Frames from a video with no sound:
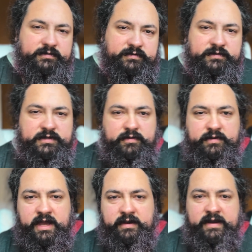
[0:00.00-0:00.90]
still
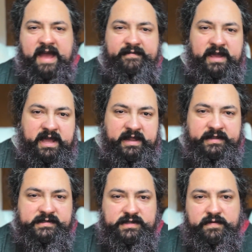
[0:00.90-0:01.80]
kind of navigating
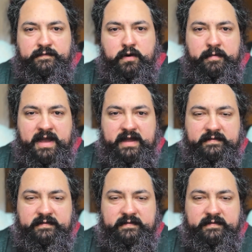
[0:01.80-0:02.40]
this new format,